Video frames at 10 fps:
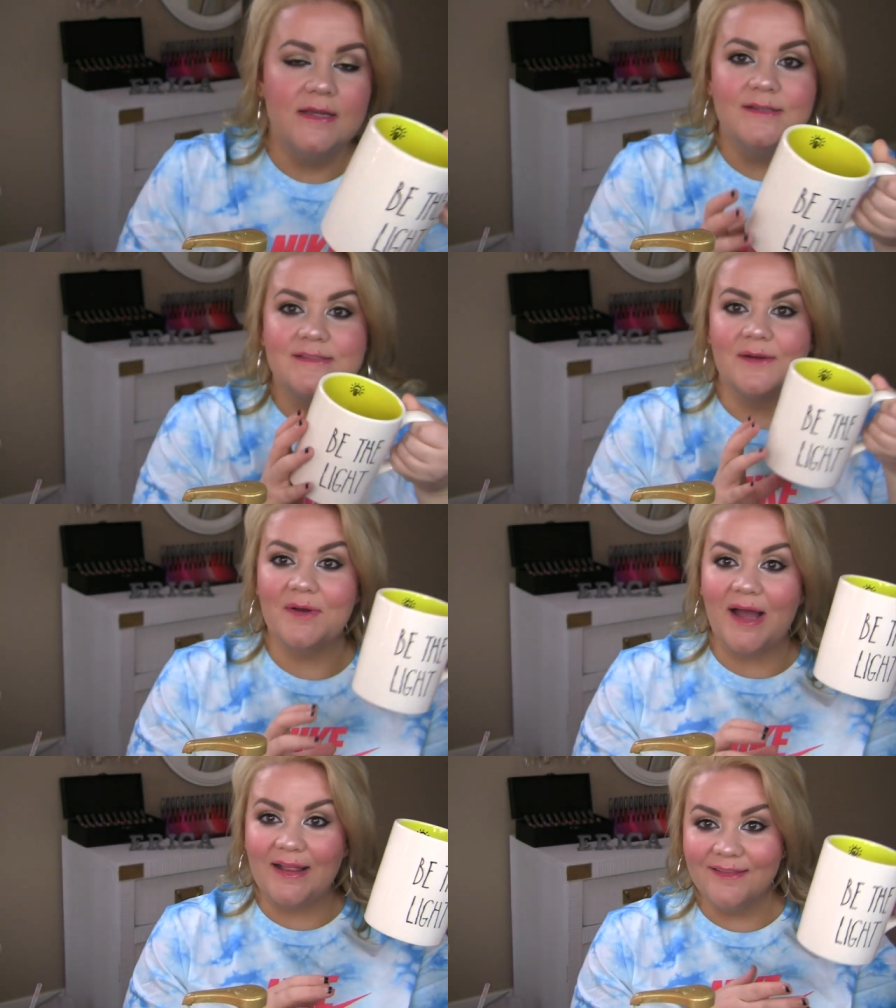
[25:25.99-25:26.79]

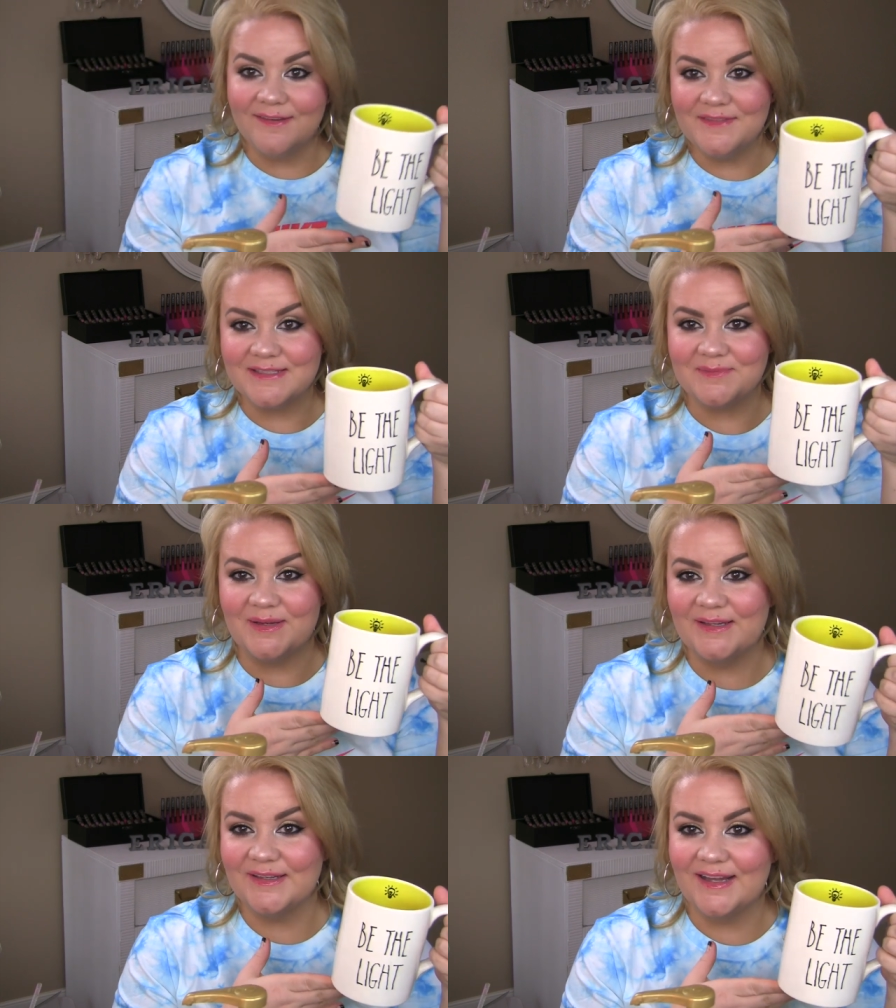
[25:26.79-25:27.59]
So I love this
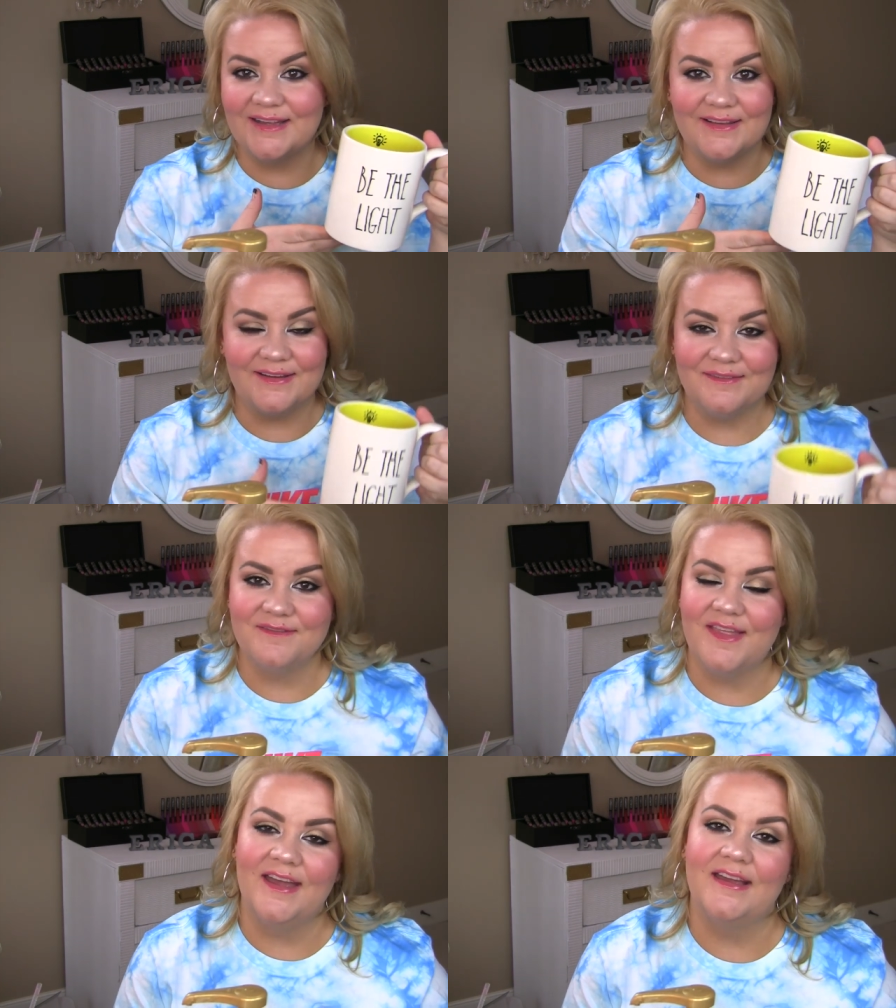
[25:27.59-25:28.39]
mug. I
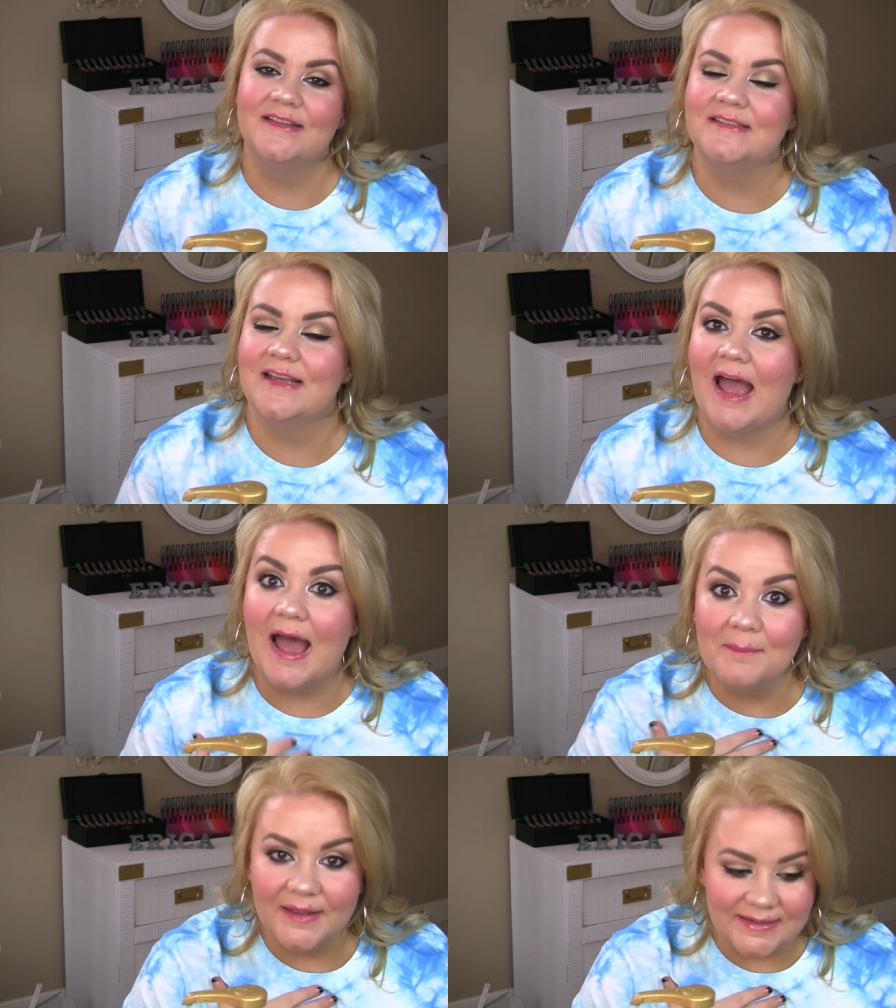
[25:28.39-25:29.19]
love that
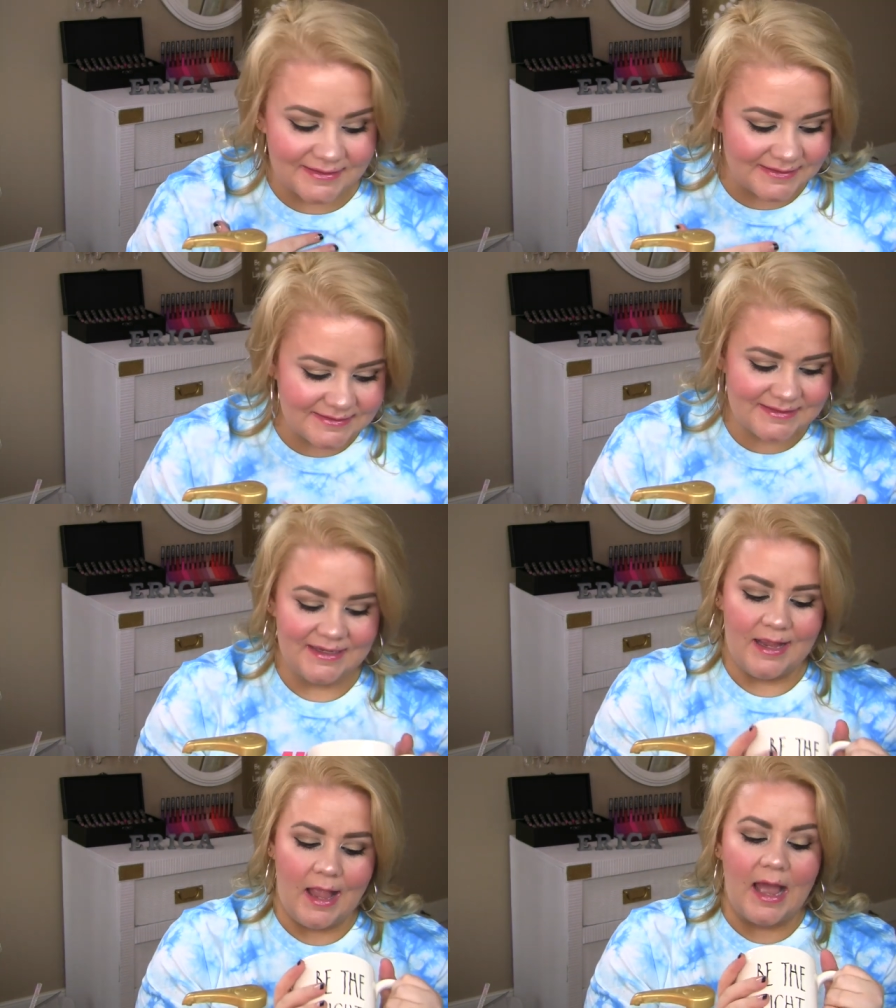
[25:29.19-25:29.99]
I made it.
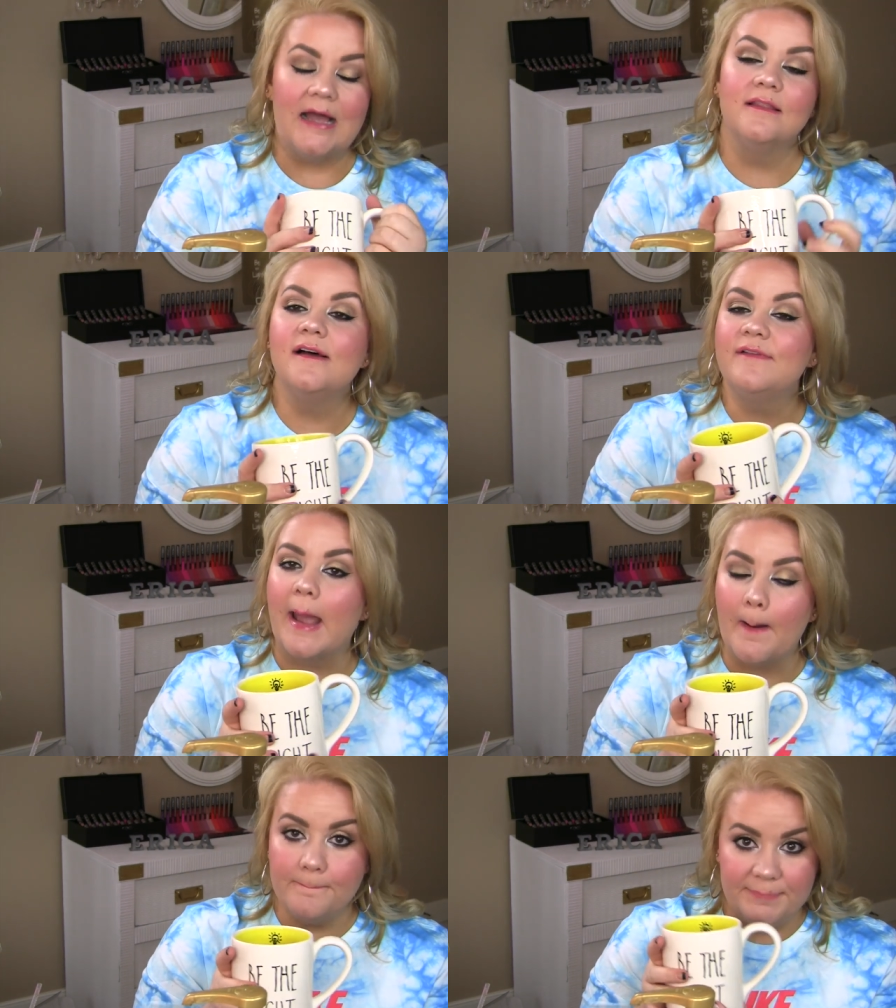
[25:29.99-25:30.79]
I love
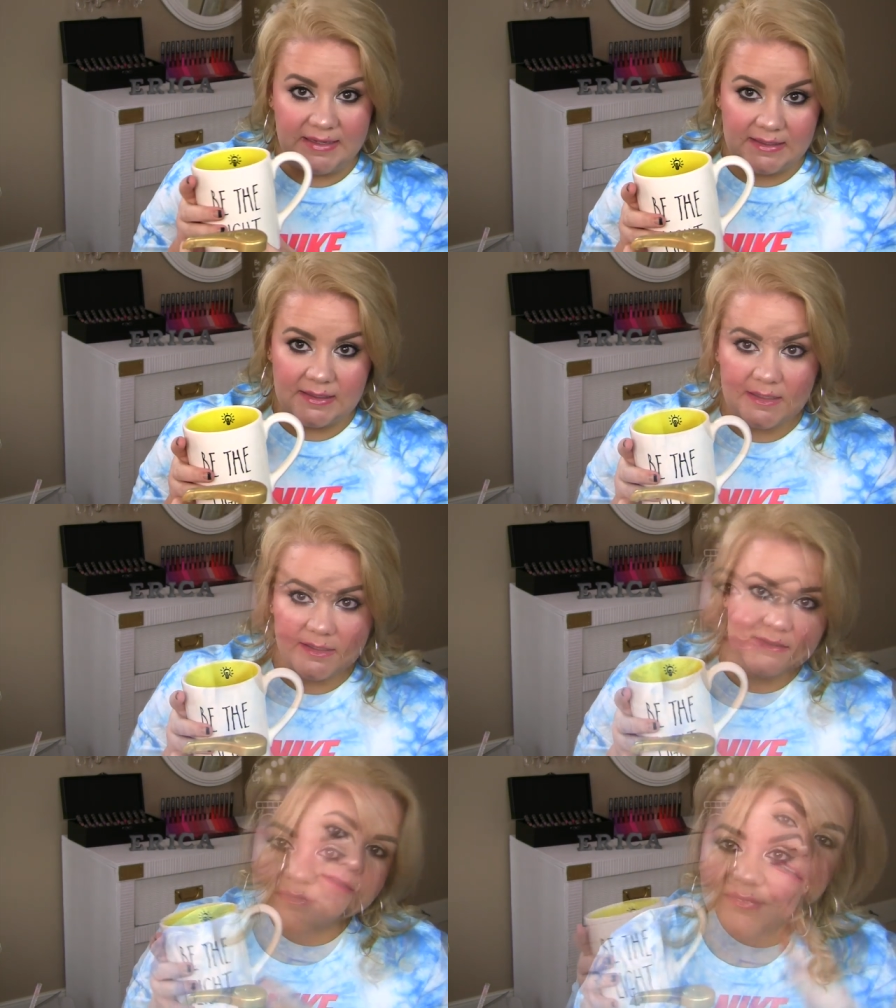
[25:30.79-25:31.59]
how big it
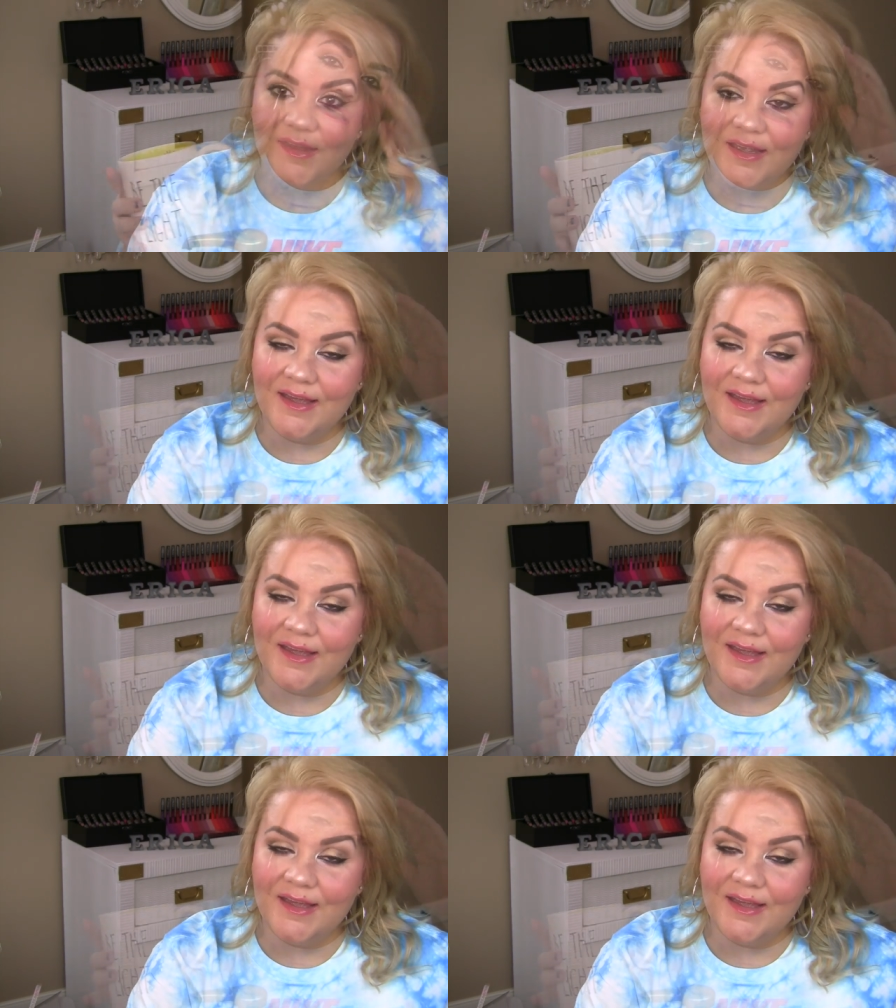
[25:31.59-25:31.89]
is.